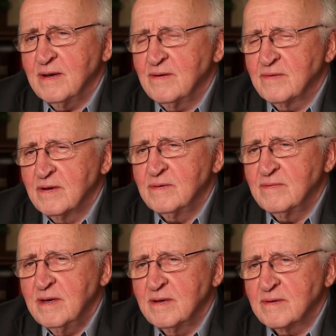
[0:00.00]
until
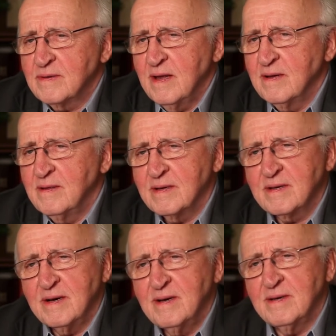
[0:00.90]
we understand that
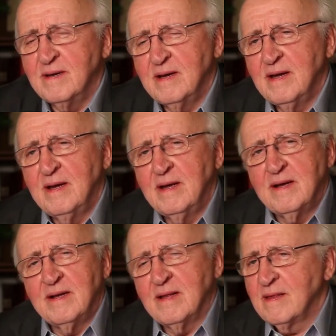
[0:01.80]
God
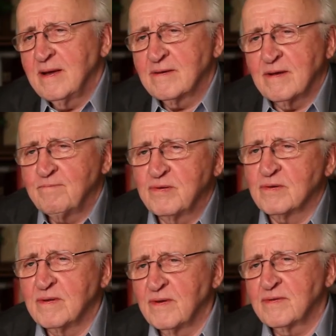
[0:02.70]
likes a
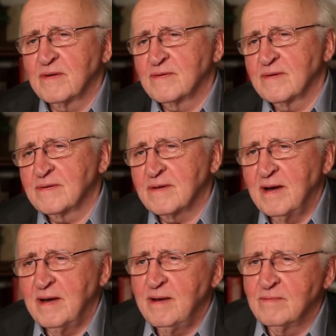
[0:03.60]
pluralistic
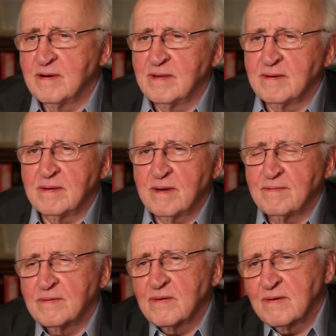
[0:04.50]
society where there are
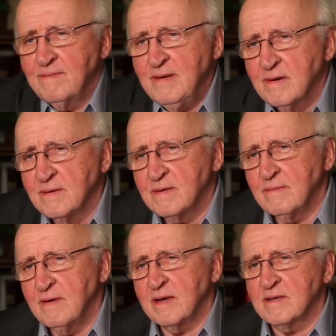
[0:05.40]
different spheres
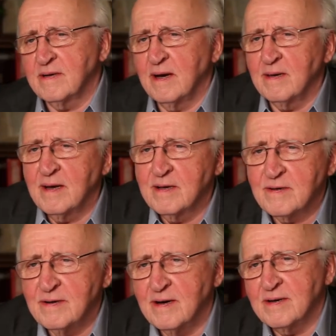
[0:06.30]
of action. God likes
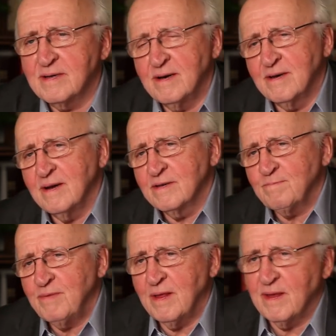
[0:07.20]
art. God likes
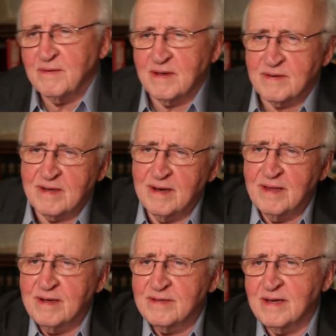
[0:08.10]
politics. God
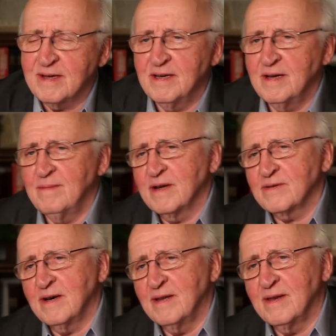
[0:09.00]
likes economics.
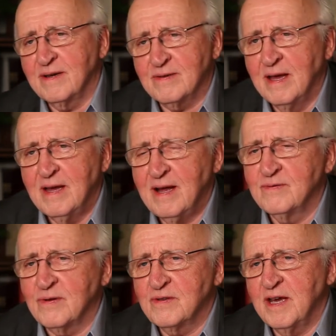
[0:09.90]
God likes
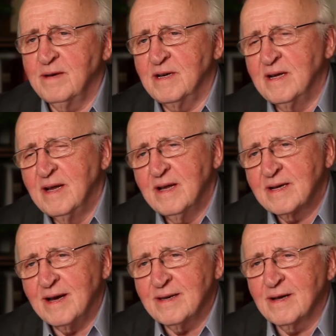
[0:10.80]
entertainment.
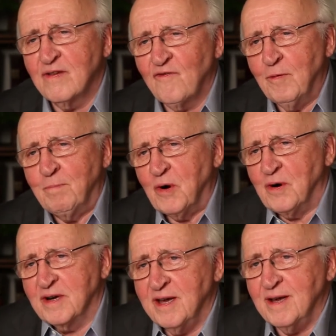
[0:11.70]
God likes
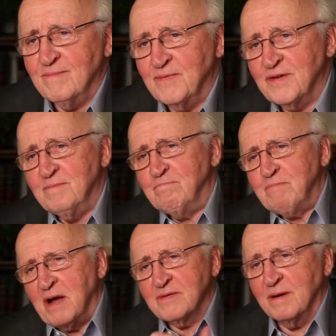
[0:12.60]
football games and
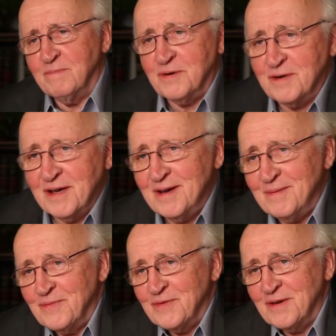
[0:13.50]
basketball
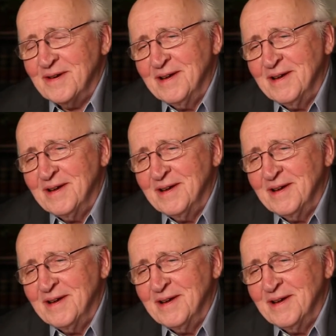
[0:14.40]
games. Uh,